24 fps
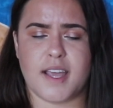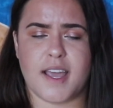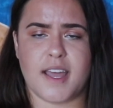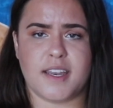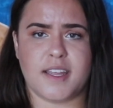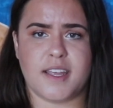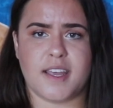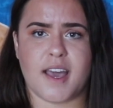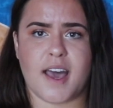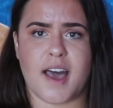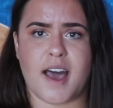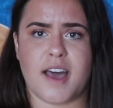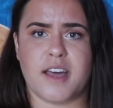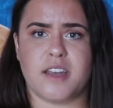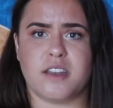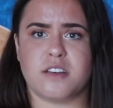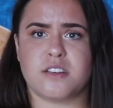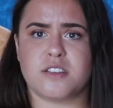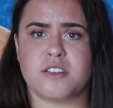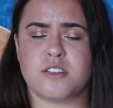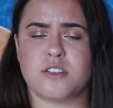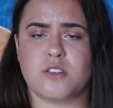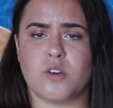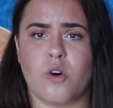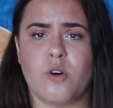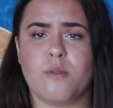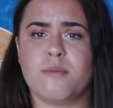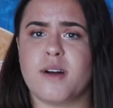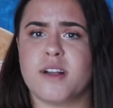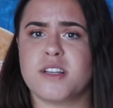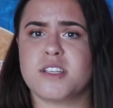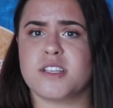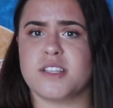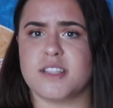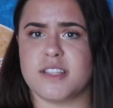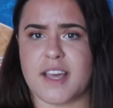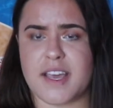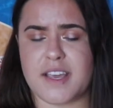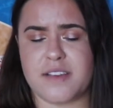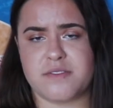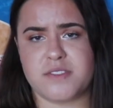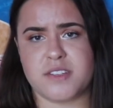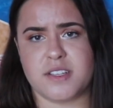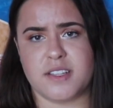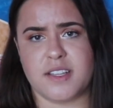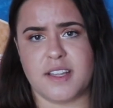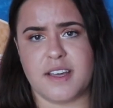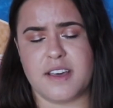and he had so much life
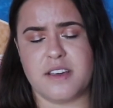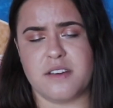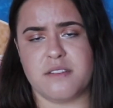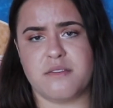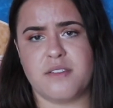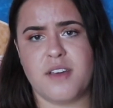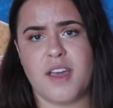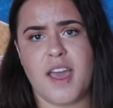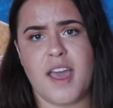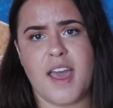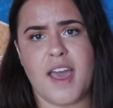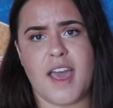to live,